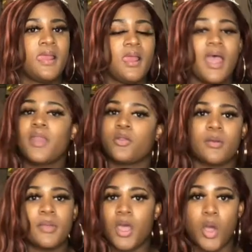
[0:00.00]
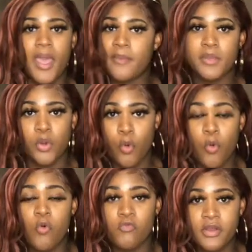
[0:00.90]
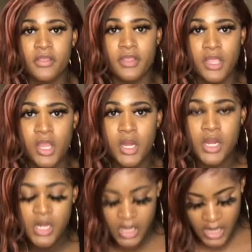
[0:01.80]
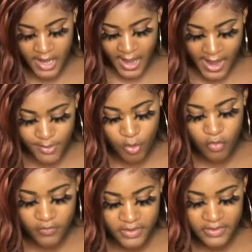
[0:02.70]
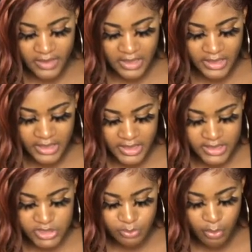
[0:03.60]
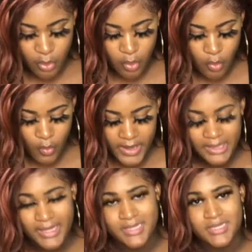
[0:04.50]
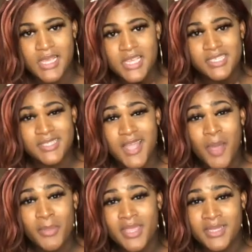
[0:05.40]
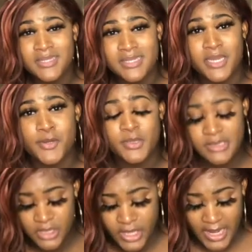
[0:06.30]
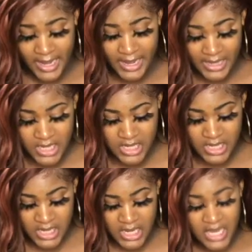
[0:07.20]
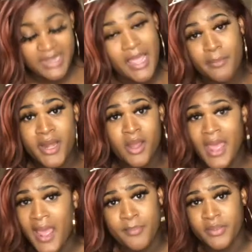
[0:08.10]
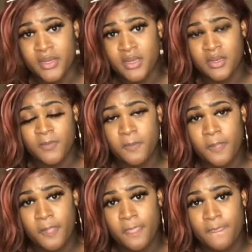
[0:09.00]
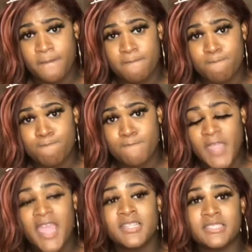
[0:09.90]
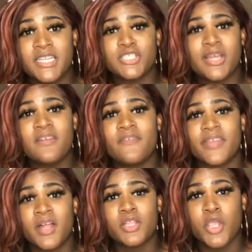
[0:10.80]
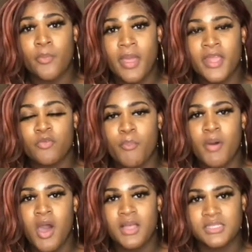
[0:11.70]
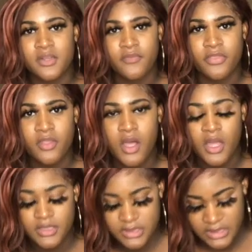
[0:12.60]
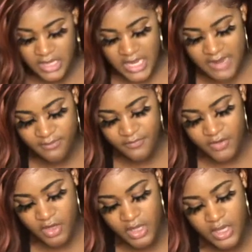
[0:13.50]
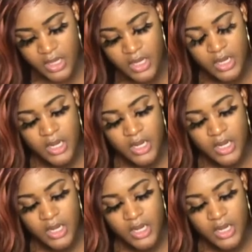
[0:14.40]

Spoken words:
I don't know, I'm an overthinker, and overthinking is pointless. Stop making scenarios in your head that might not happen. Instead, try to fill your mind with positive thoughts. Even if you're